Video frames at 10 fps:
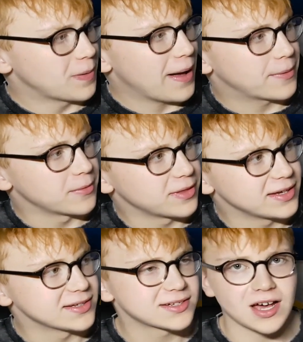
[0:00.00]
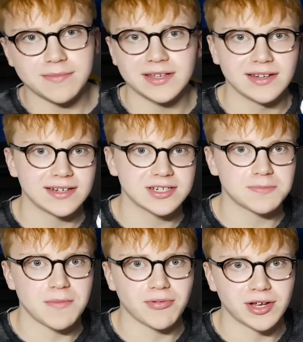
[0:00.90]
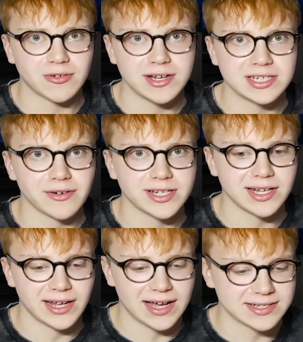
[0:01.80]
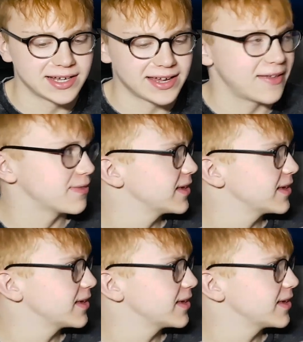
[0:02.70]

happy with these. I mean, it's just been pretty crazy recently, hasn't it? Getting